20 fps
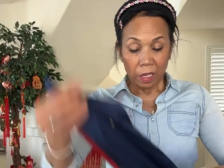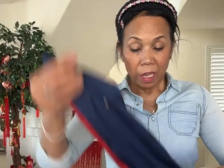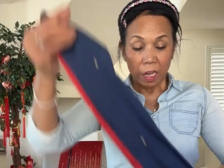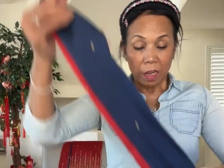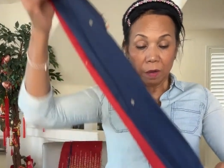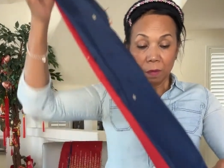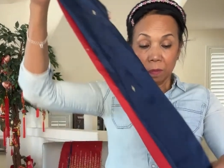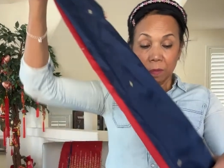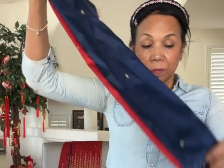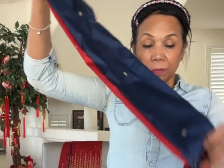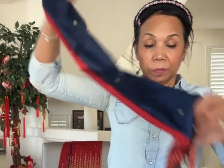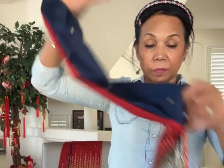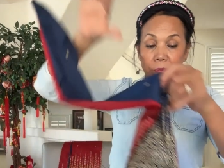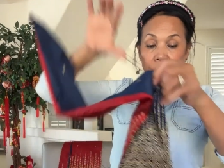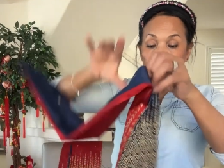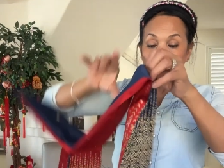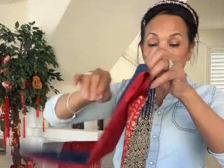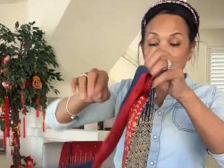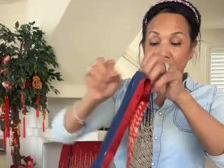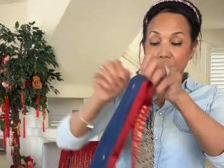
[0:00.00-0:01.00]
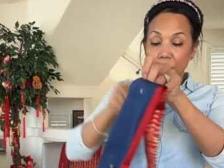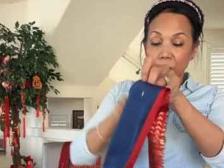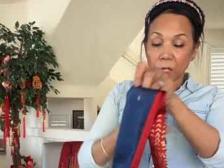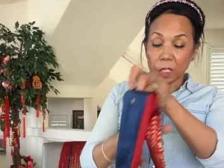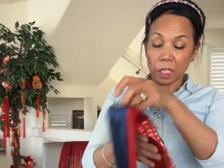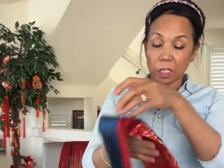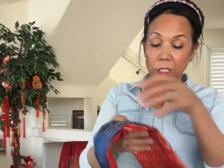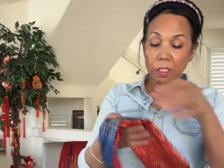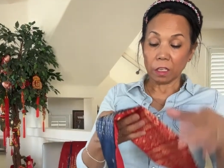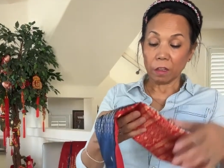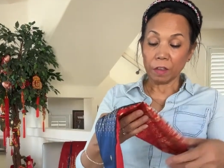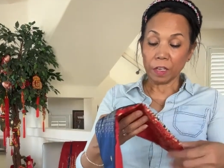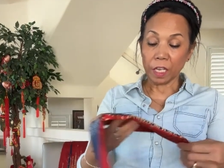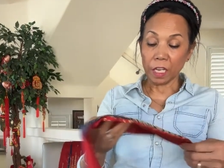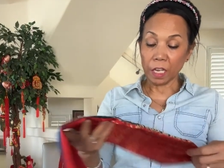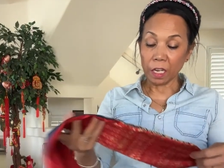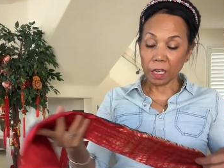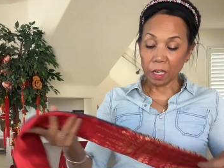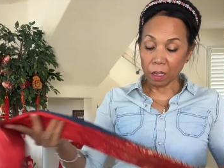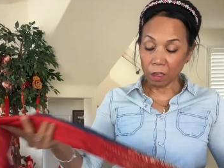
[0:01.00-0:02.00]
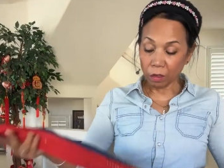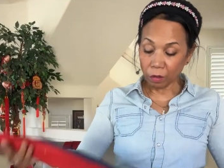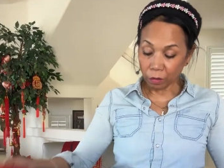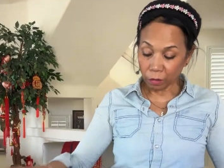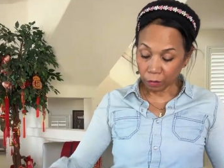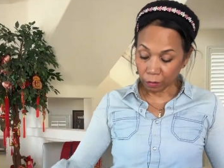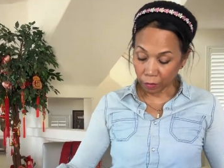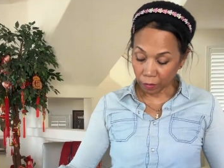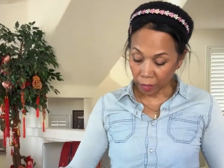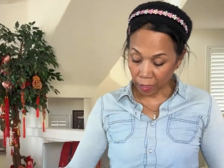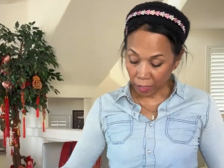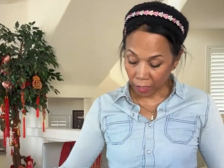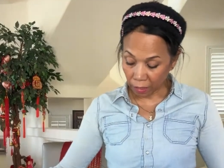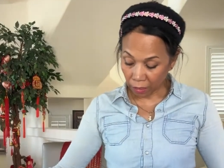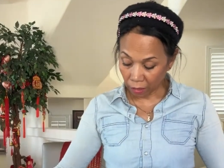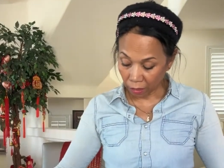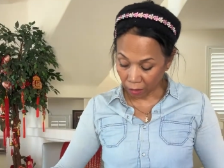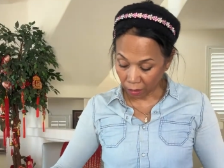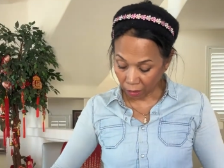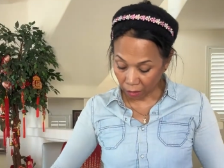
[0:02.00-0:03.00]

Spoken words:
Yeah. So here go the